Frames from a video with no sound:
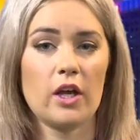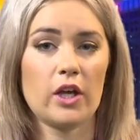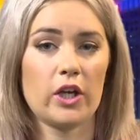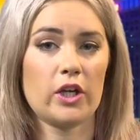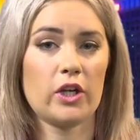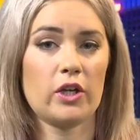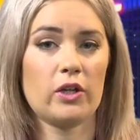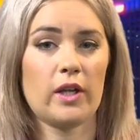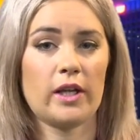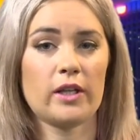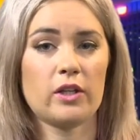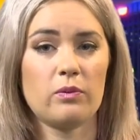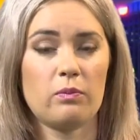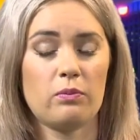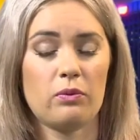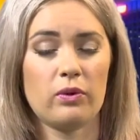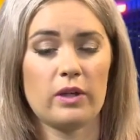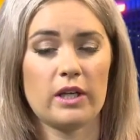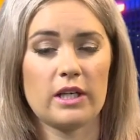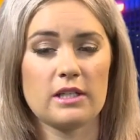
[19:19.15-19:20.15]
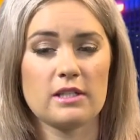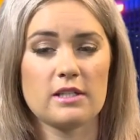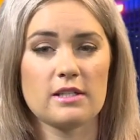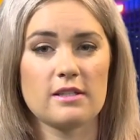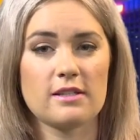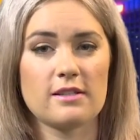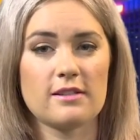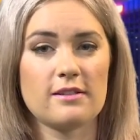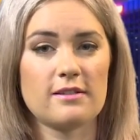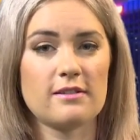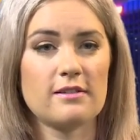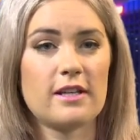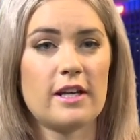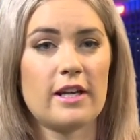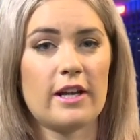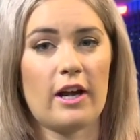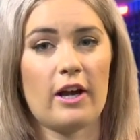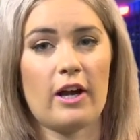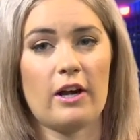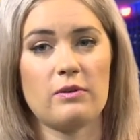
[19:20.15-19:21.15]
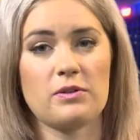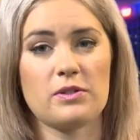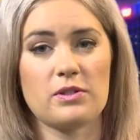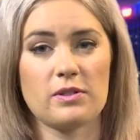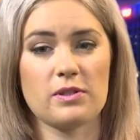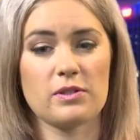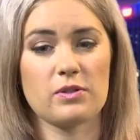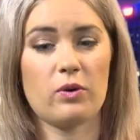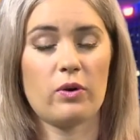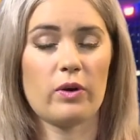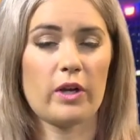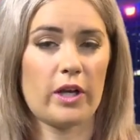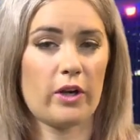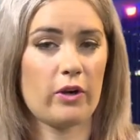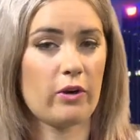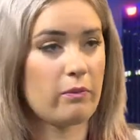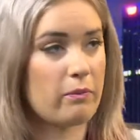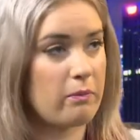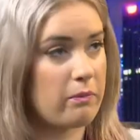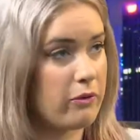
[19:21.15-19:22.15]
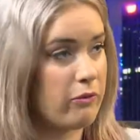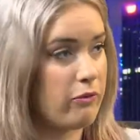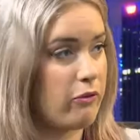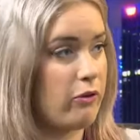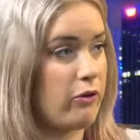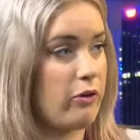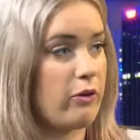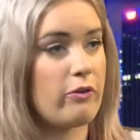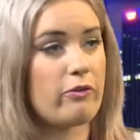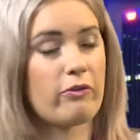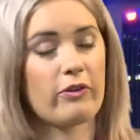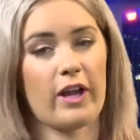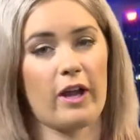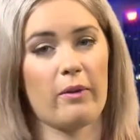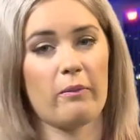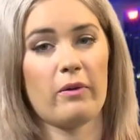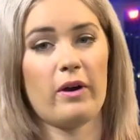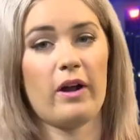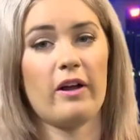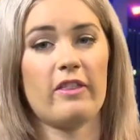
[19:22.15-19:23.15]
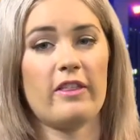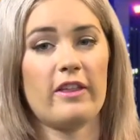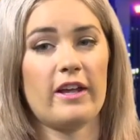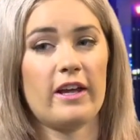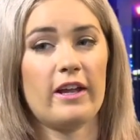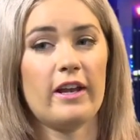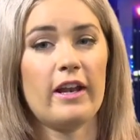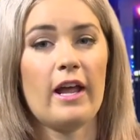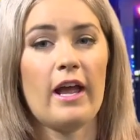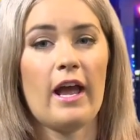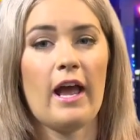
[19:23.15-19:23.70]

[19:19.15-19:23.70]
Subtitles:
like the bullies, I was just talking before off camera that